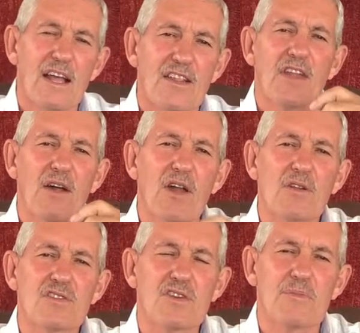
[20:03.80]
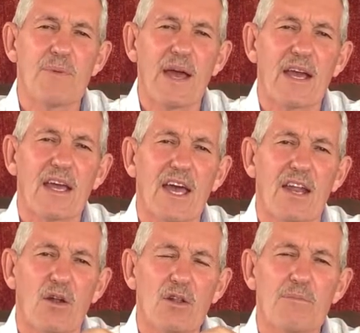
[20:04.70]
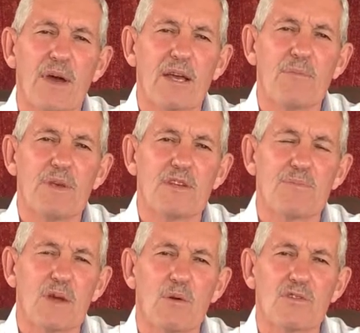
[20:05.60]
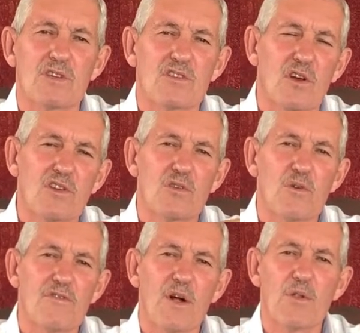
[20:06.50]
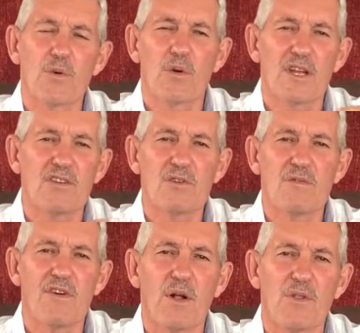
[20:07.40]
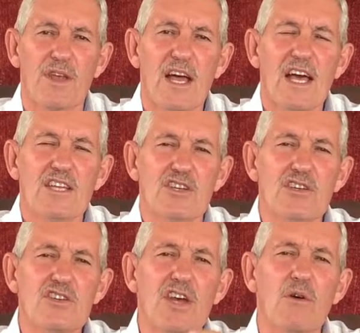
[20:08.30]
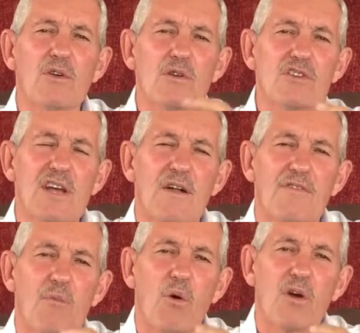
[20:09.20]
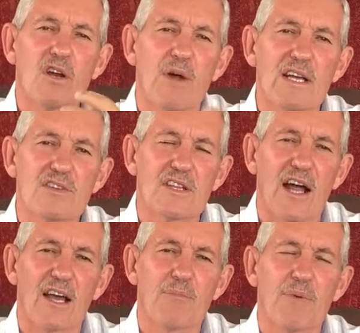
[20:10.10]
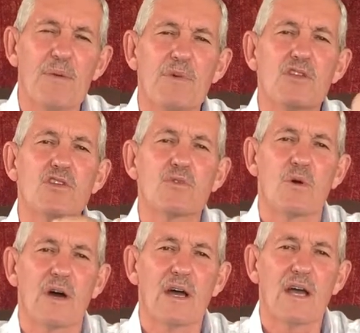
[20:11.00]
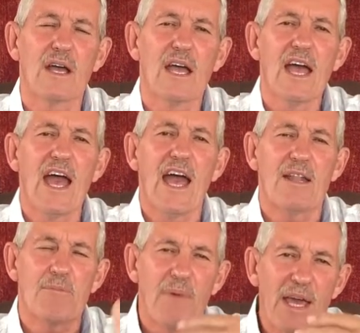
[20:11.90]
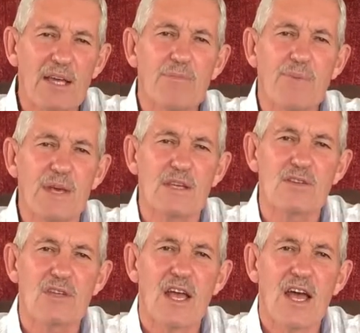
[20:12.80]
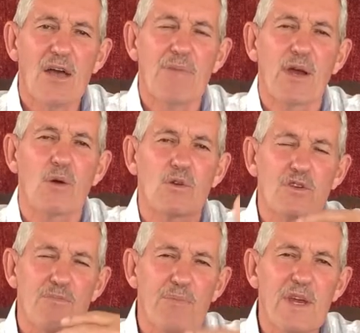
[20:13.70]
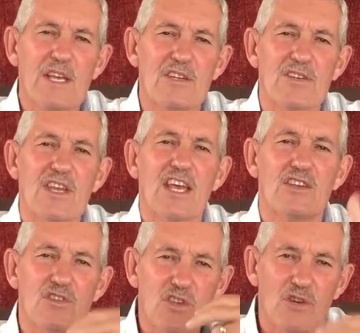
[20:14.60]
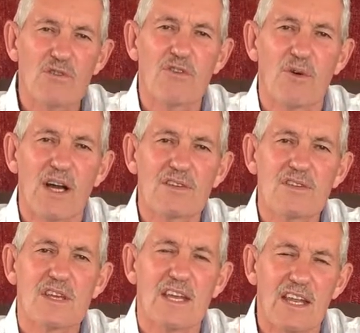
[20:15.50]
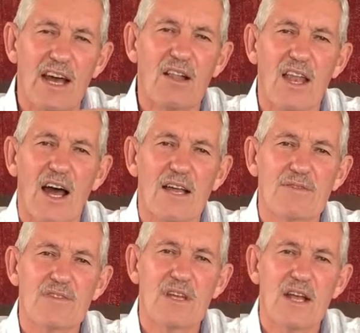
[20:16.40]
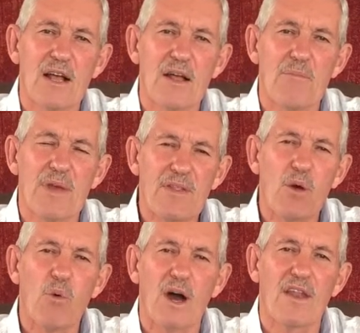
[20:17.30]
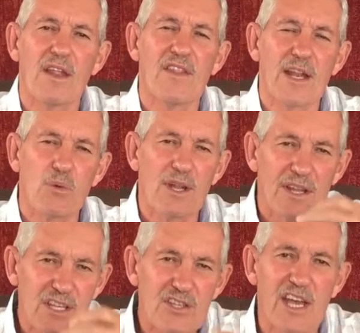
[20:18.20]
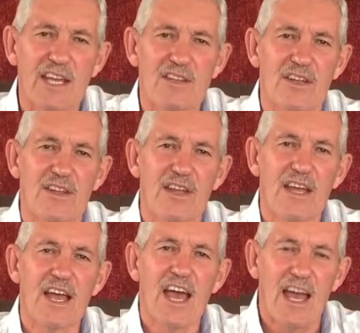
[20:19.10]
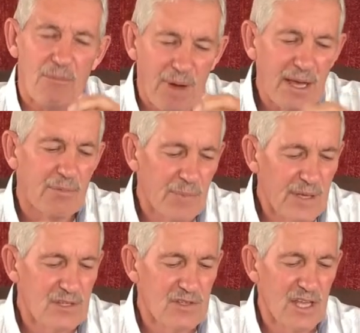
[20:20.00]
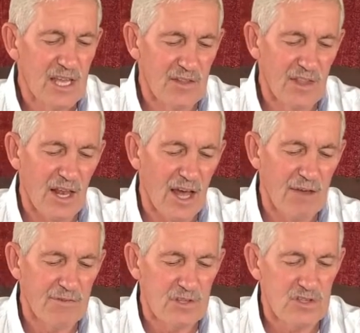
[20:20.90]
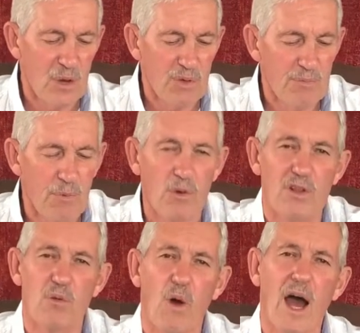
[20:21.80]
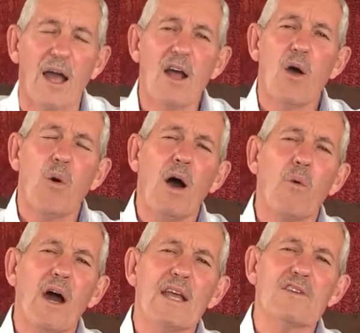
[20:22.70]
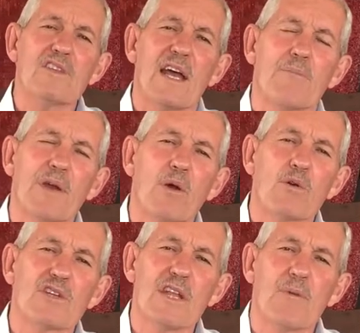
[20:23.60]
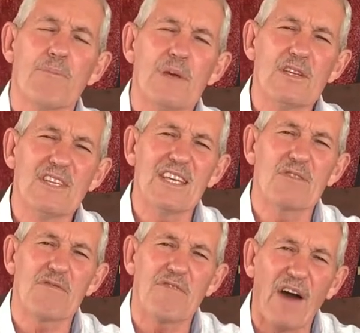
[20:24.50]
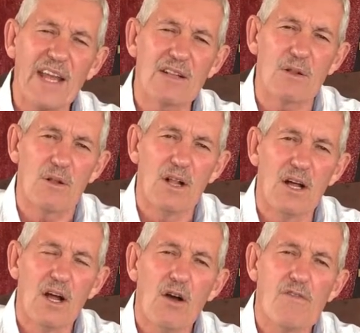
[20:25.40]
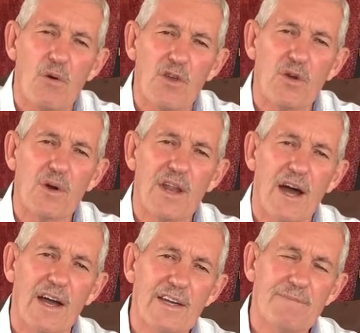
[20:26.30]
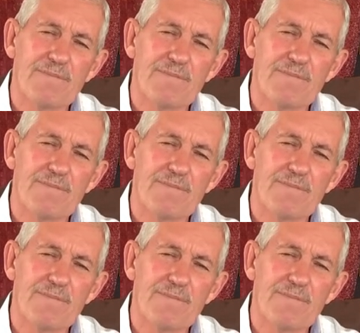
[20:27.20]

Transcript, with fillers: Do not sit back and not make peace because it's not your fault or it is your fault. Just show yourself more Christ like. Be mature and make peace because peace is good for us in our lives. Be the one that will initiate it and make peace in the life. It's so important. Why? Why, why is that? Because, you know, peace is vital for you and I.